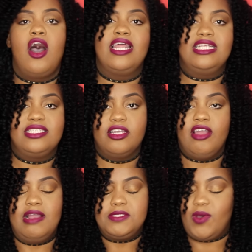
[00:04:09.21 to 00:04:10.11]
on
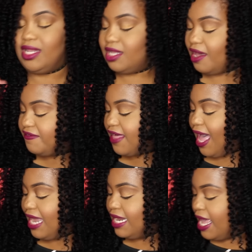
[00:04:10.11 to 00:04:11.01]
Instagram so I love
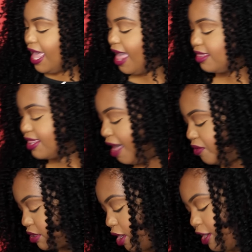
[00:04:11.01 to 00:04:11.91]
that and
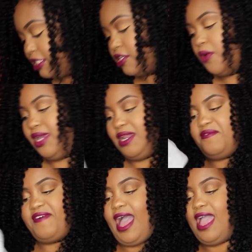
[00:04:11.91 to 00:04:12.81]
that was also in a
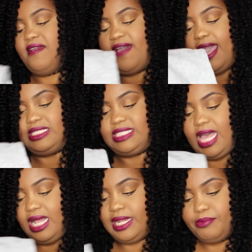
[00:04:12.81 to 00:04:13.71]
5XL
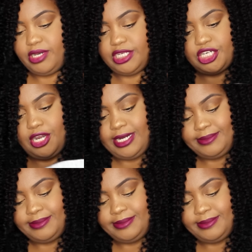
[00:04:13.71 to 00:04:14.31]
I'm pretty sure